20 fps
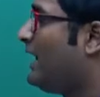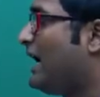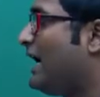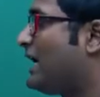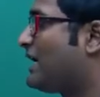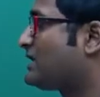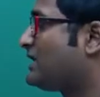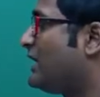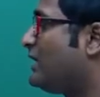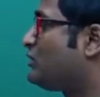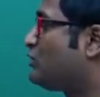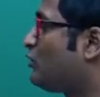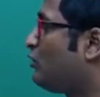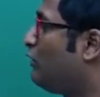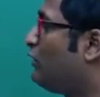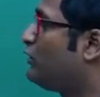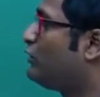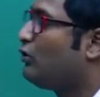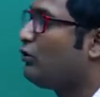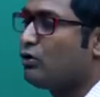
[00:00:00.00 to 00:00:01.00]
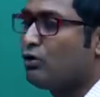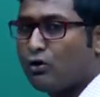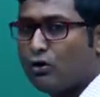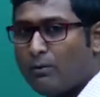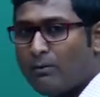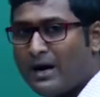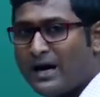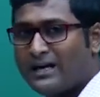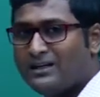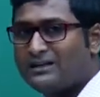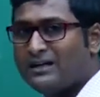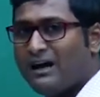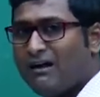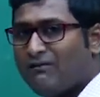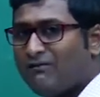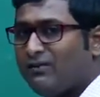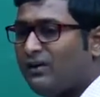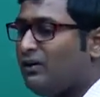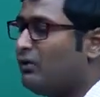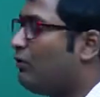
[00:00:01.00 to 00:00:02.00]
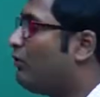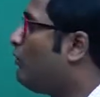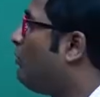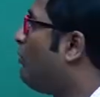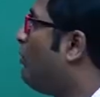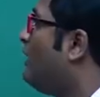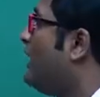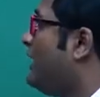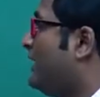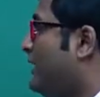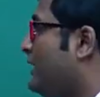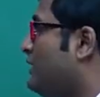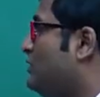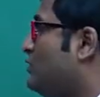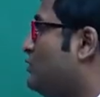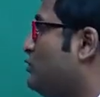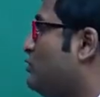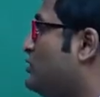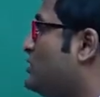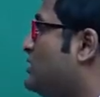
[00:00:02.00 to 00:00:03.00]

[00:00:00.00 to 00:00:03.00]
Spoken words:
As I told you, chromite, FeO into